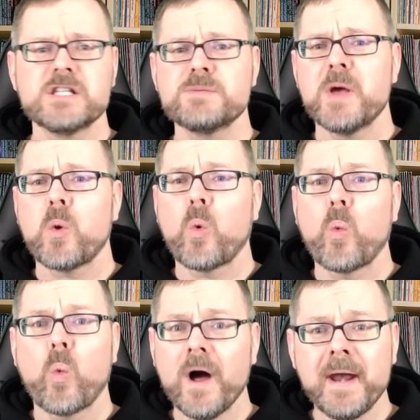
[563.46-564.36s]
and spend
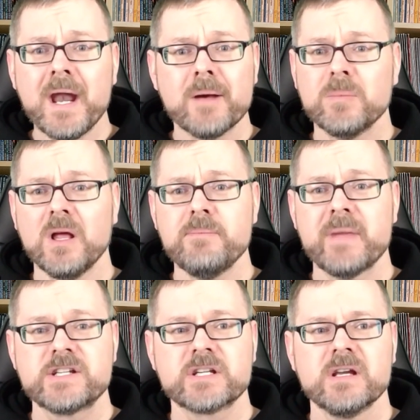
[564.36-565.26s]
1 blood
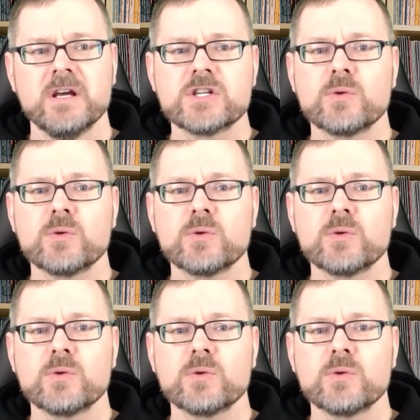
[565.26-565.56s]
magic